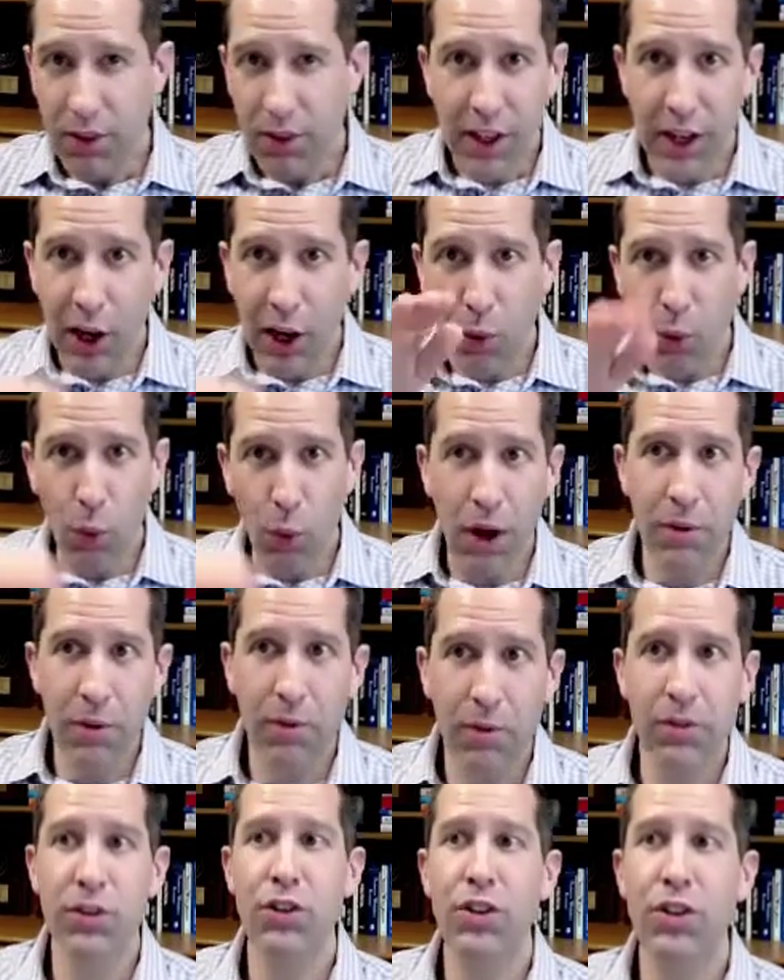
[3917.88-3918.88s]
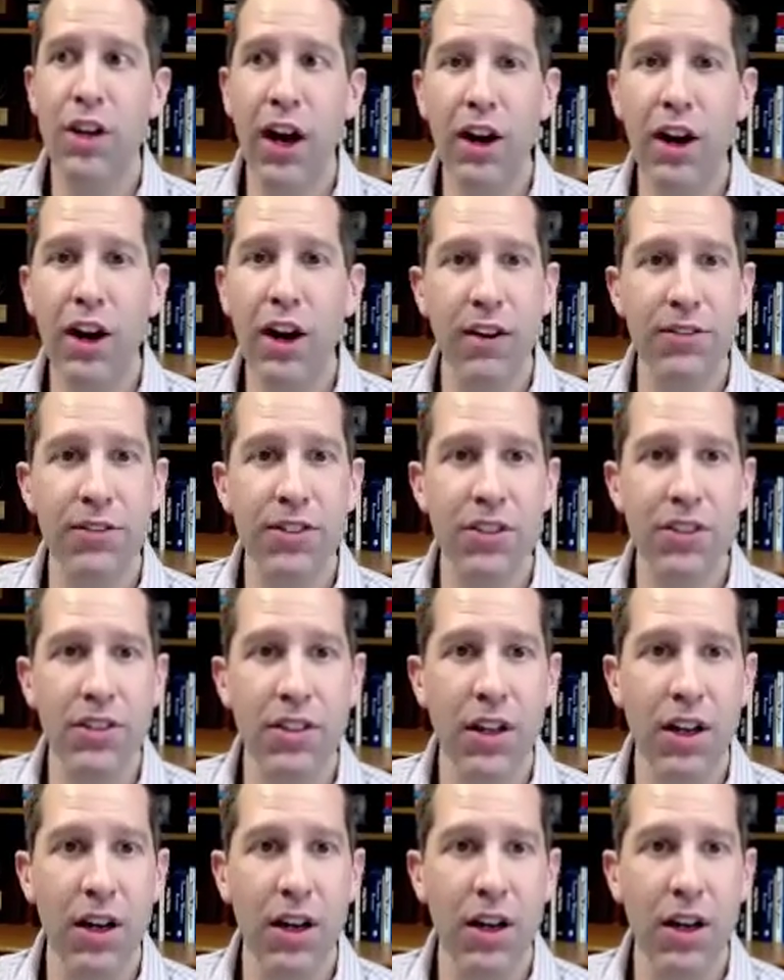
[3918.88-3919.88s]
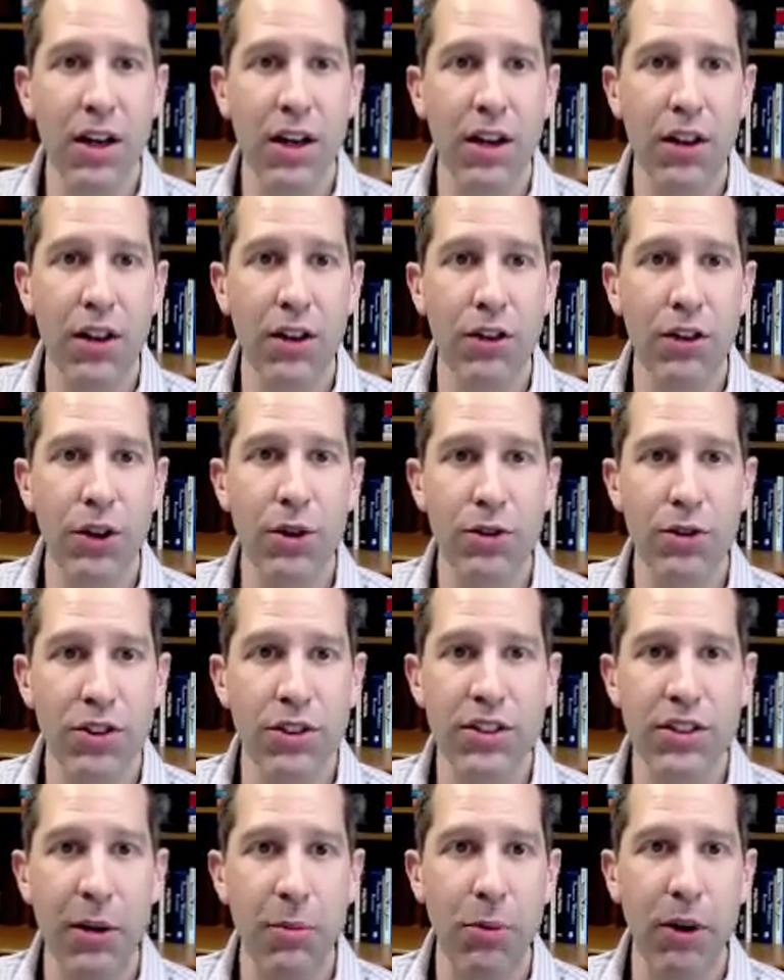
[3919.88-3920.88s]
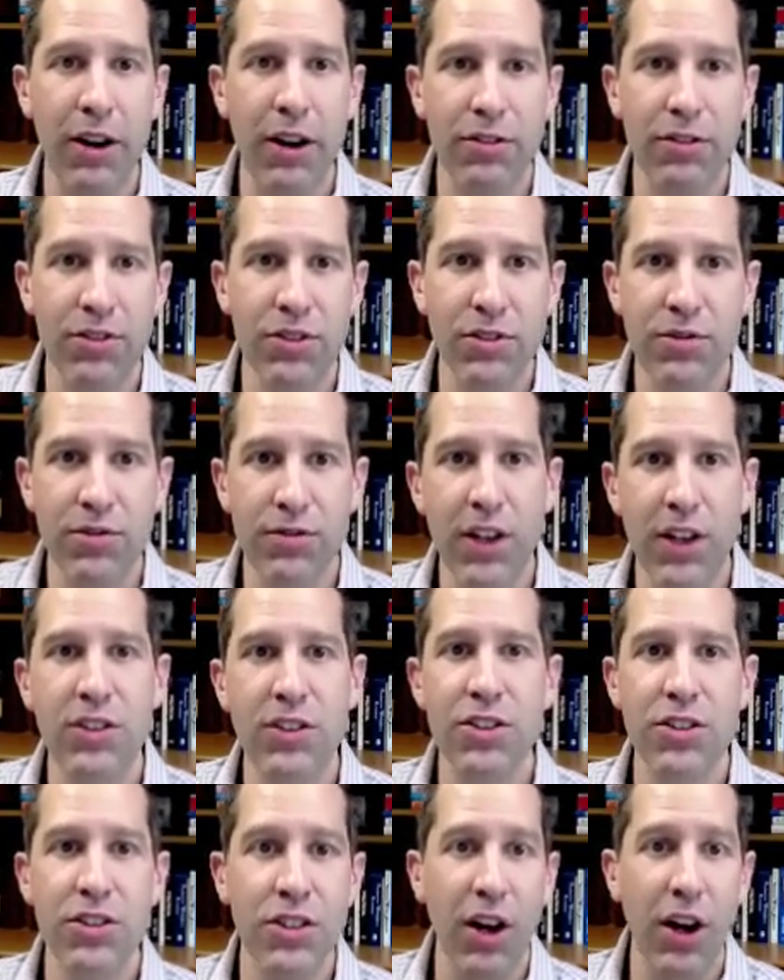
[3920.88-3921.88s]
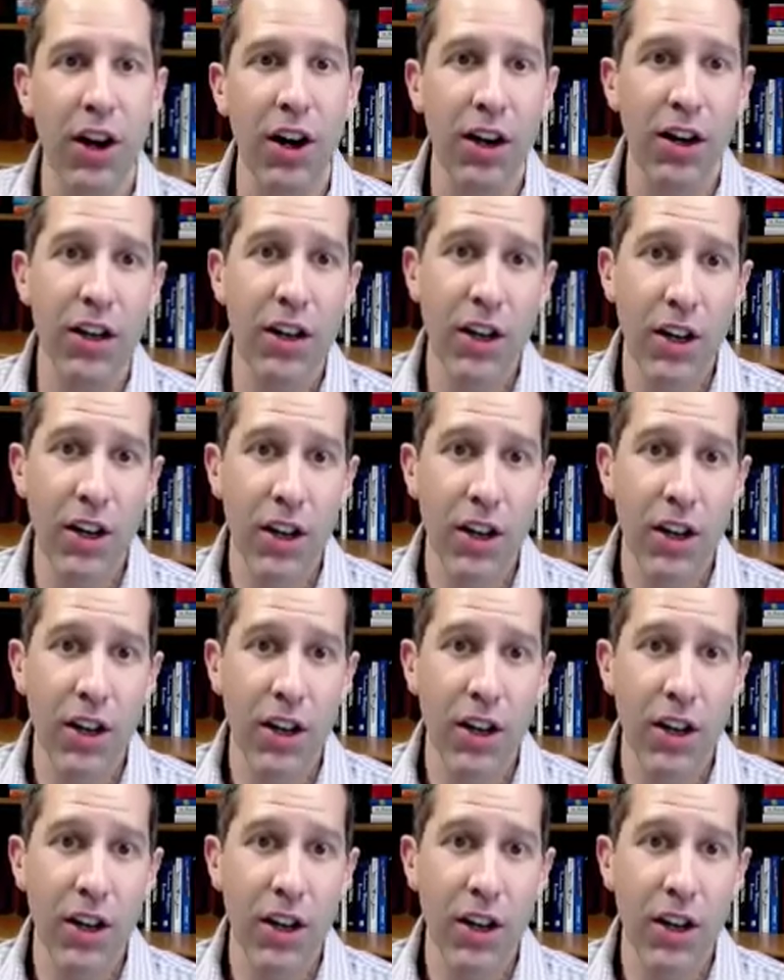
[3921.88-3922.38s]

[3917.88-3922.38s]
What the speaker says: at what cutoffs those stepwise functions are